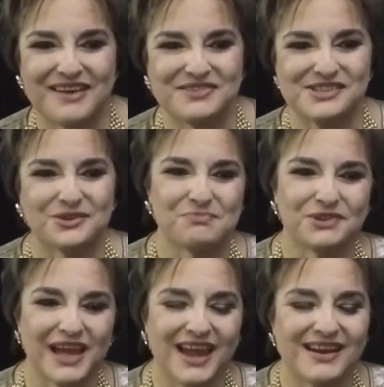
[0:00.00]
You'll have a certain
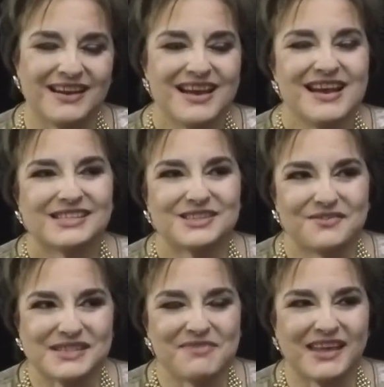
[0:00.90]
plan. So
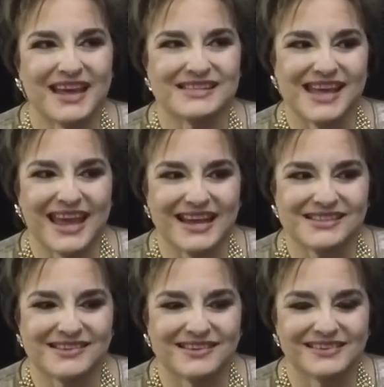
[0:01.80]
if something gets
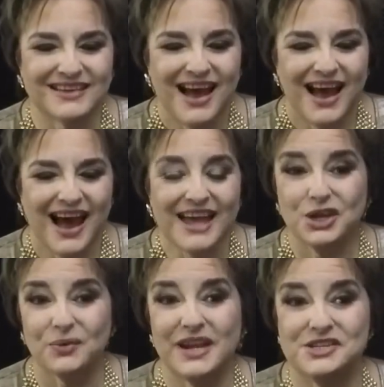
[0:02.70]
canceled, I
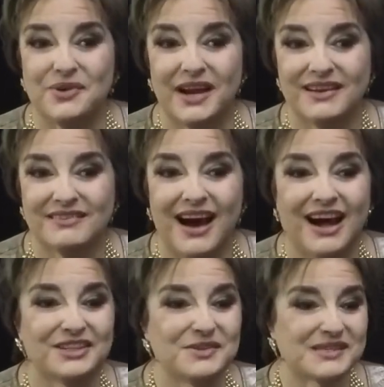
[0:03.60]
curate joy.
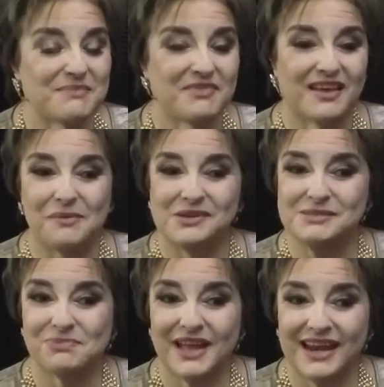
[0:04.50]
I'll do something I
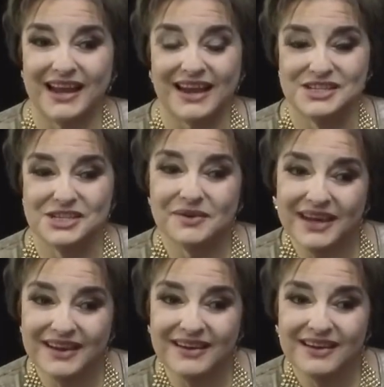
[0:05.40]
wasn't planning on
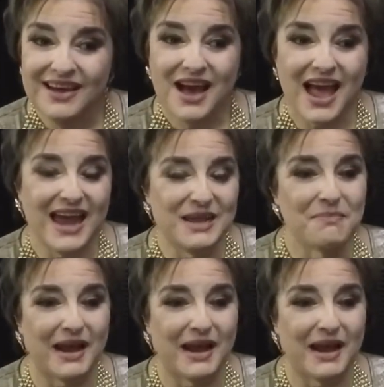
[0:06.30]
doing. Yeah. And it